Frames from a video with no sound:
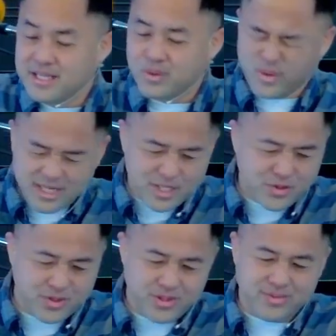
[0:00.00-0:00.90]
the one and
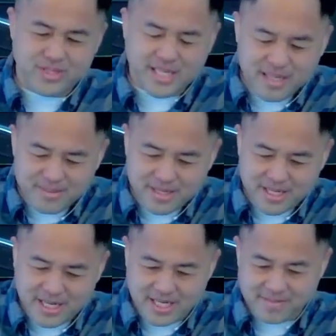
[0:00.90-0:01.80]
true redeeming
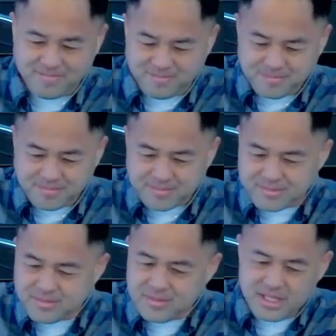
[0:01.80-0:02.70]
God.
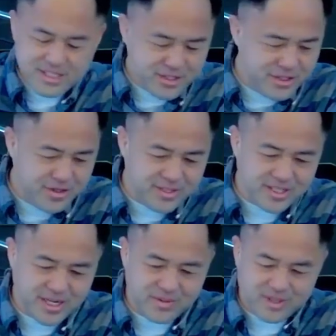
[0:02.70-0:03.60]
So Noah's
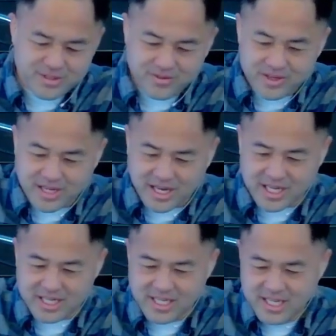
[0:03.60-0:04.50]
heart was for
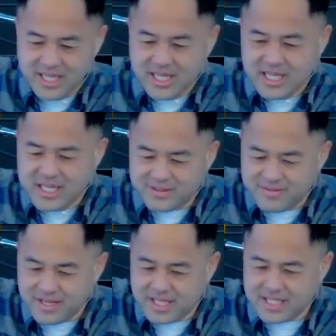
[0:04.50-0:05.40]
God. His
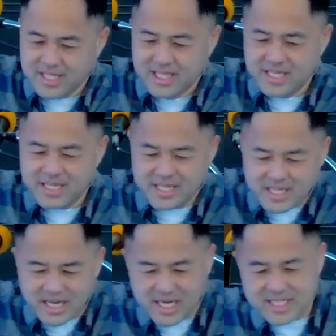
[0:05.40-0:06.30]
faith
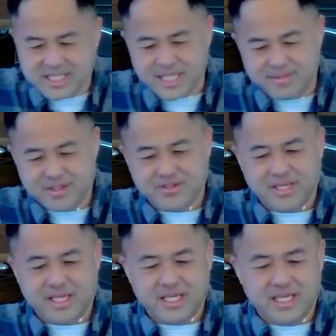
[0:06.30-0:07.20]
in God is
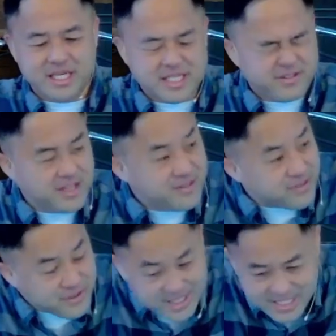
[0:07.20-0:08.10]
demonstrated in his
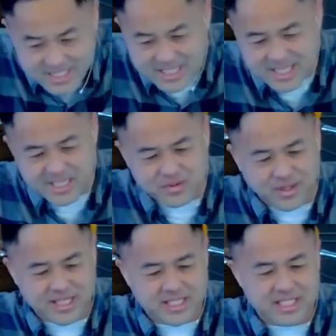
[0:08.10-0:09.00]
faithfulness and his
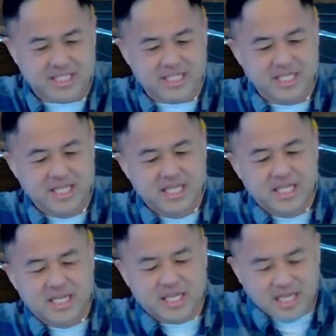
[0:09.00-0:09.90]
righteous
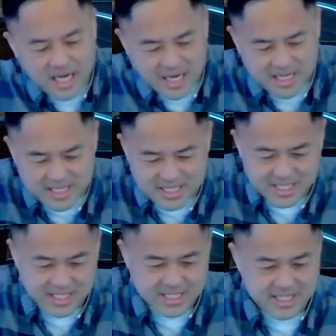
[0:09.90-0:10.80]

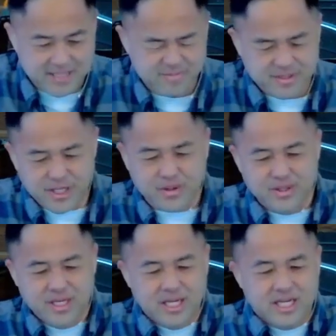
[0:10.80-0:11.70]
conduct. So